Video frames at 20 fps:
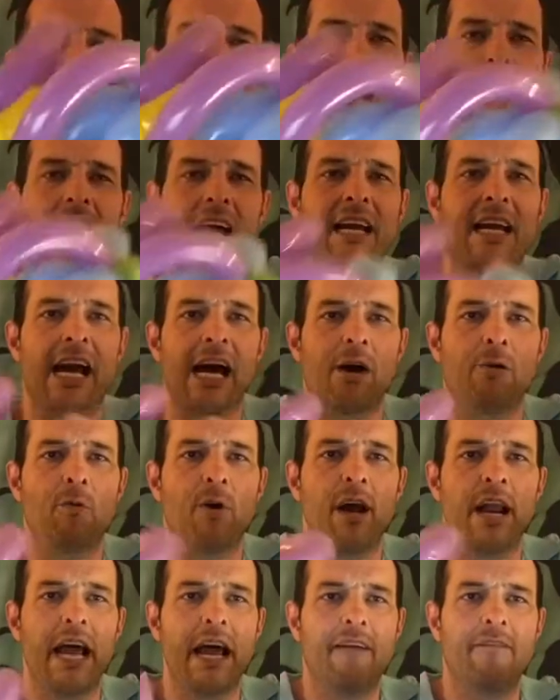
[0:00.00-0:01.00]
lock
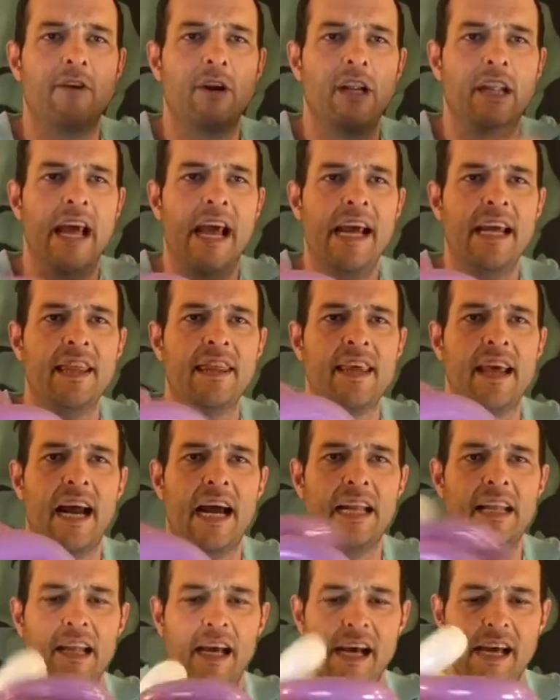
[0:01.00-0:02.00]
whatever length that
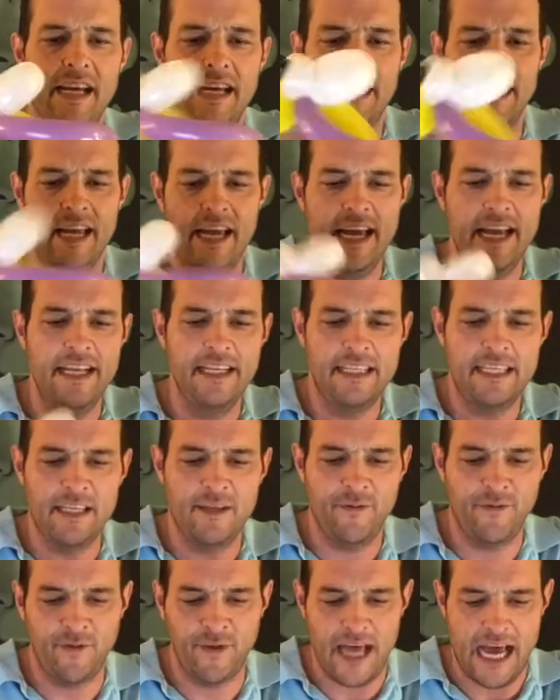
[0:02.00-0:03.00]
I like into
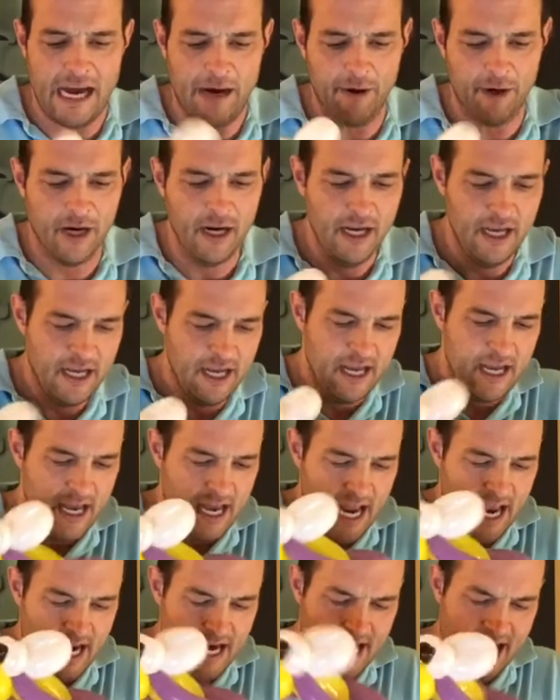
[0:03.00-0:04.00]
the flower.
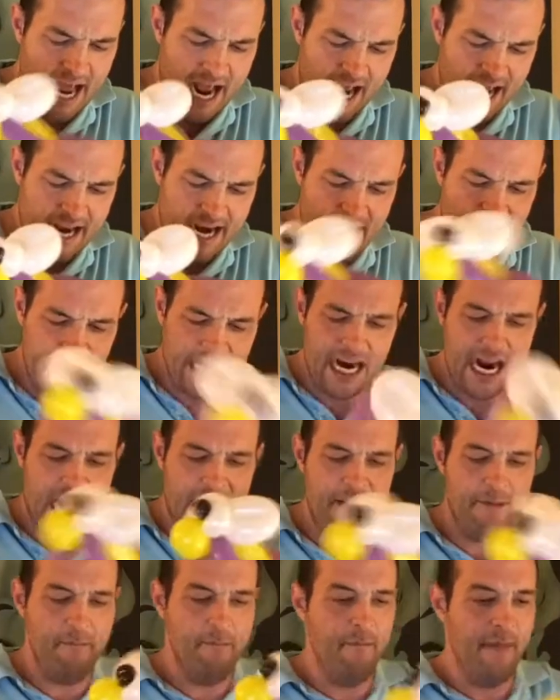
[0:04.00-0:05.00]
And now you got to
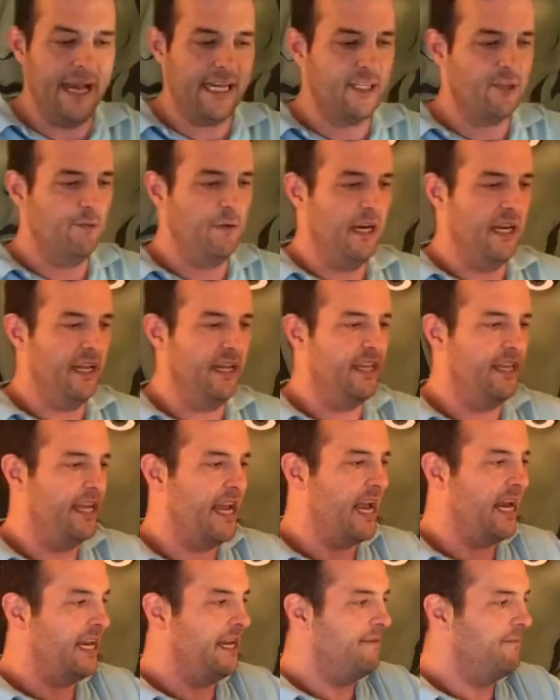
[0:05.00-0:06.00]
kind of mess with it to
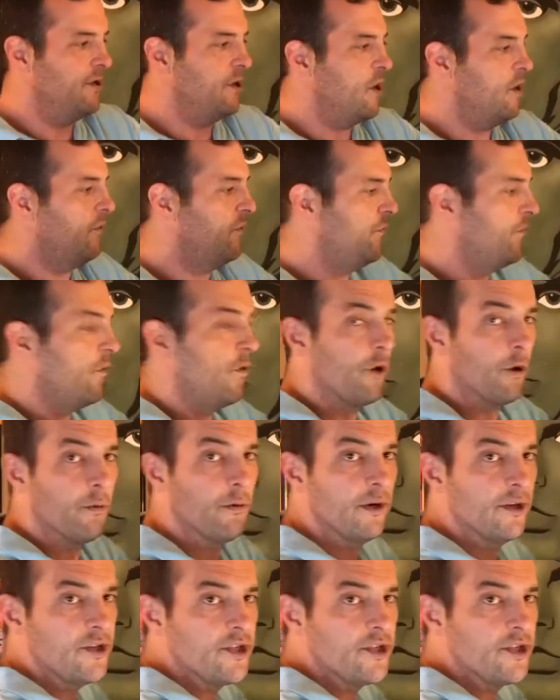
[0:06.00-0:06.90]
get him to go forward.